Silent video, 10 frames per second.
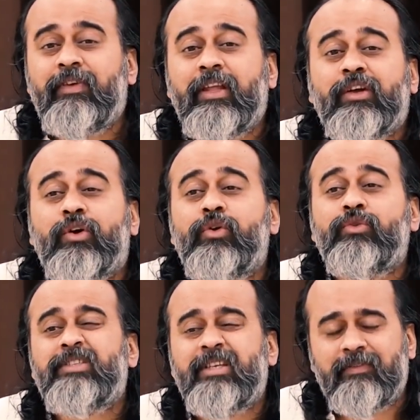
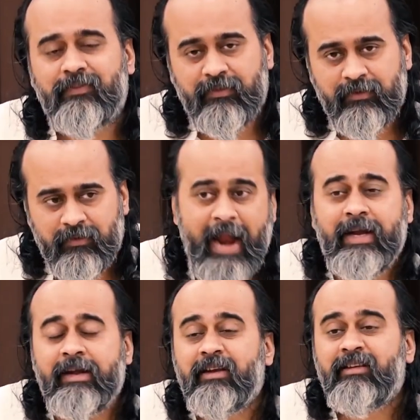inclusive
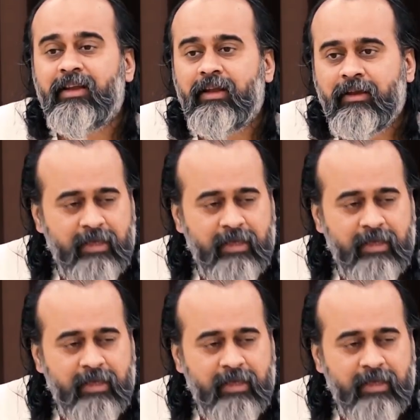identity.